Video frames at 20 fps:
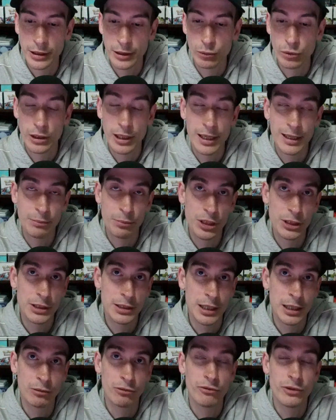It will help us
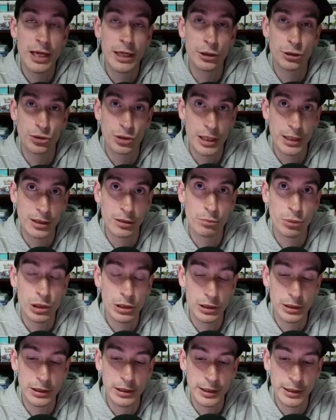out with that
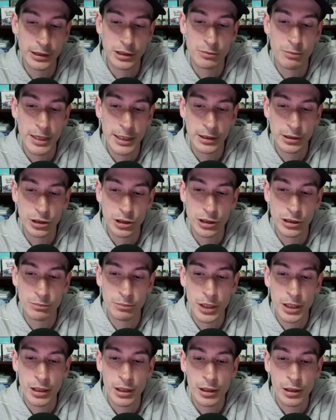Dragapult EX
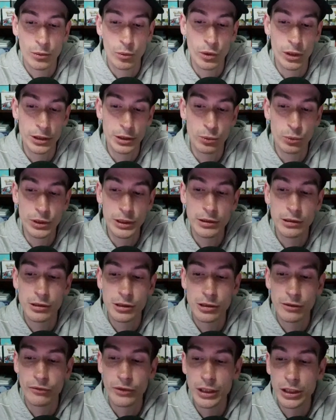matchup, where the
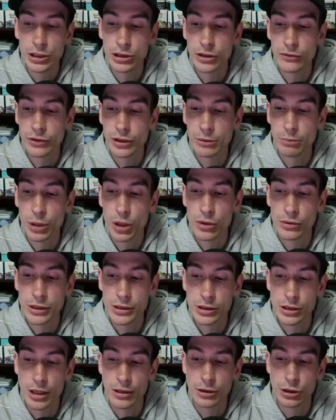weakness of each of your
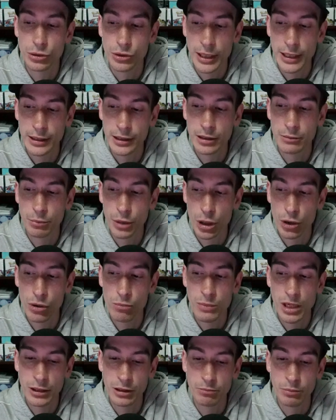opponent's Dragon
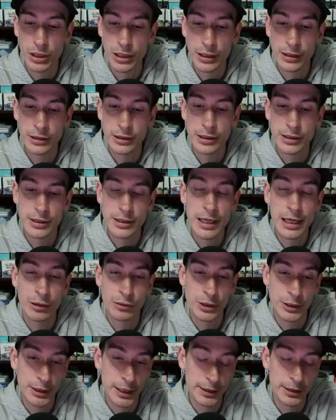Pokemon in play is now
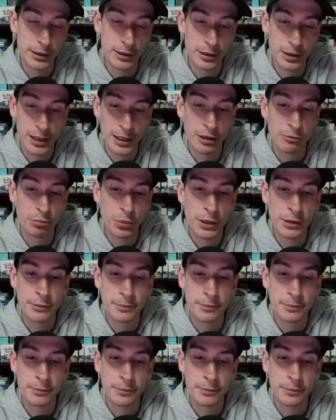Psychic type.